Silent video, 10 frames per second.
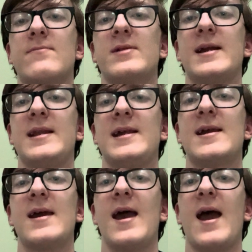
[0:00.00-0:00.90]
Blaney
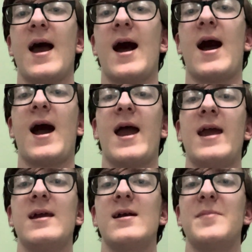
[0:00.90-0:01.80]

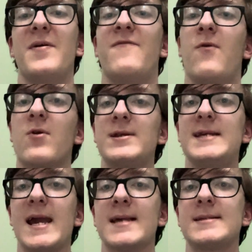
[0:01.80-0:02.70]
high before
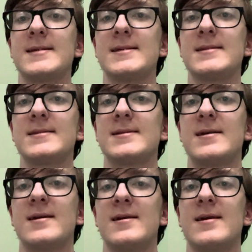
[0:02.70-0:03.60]
Texas,
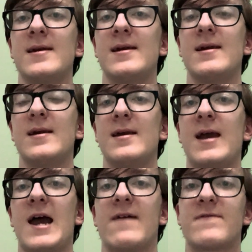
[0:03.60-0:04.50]

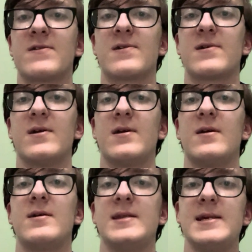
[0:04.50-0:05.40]
after
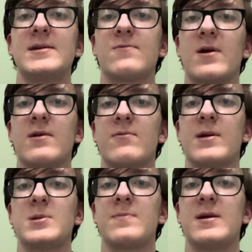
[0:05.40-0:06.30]
decent run at
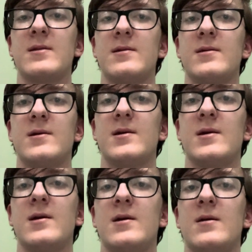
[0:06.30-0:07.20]
Richmond,
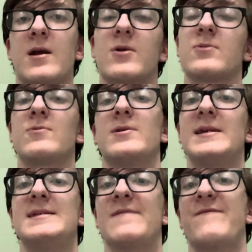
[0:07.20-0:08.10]

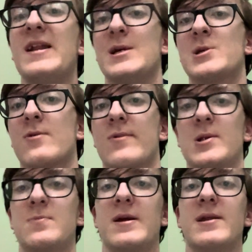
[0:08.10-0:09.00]
decent finish at
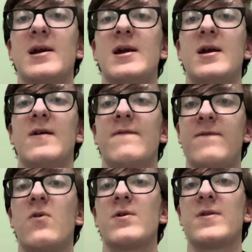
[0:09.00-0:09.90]
Richmond,
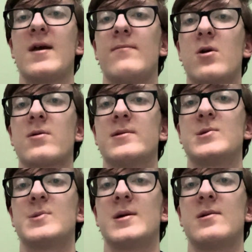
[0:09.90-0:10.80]
4th at
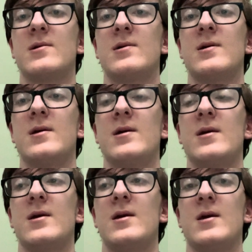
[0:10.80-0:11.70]
Martinsville,
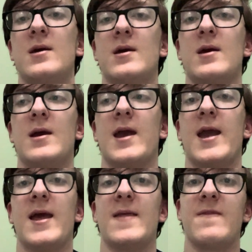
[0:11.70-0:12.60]

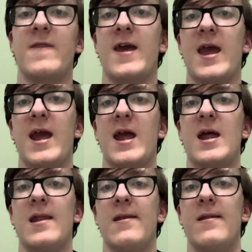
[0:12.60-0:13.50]
and
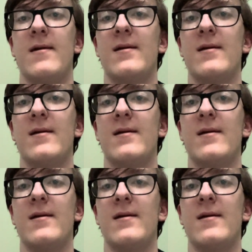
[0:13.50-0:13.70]
then